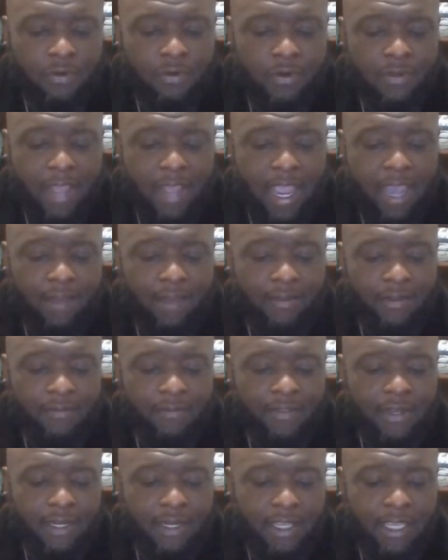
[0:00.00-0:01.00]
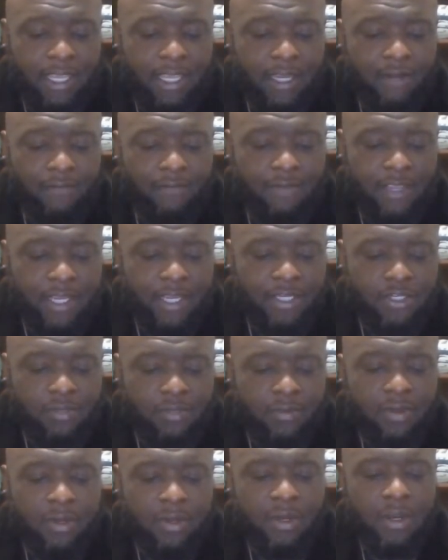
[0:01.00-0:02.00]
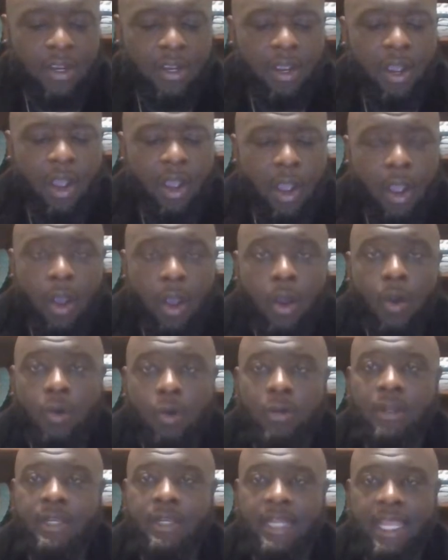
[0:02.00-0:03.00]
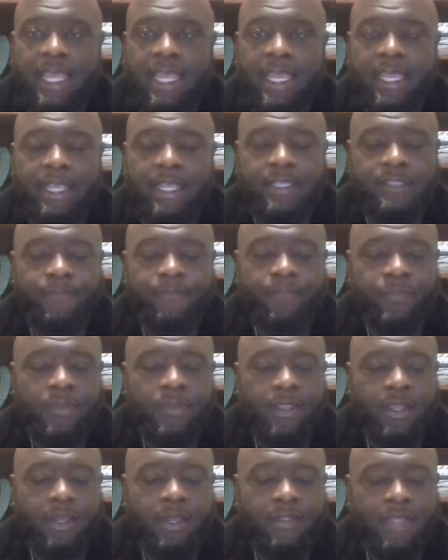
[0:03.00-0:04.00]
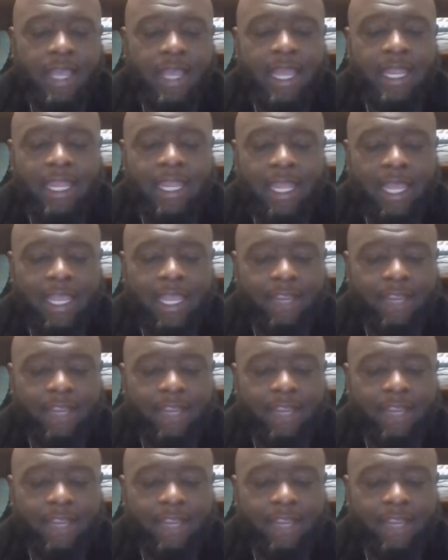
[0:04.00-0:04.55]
out of the land of Egypt, all the days of thy life.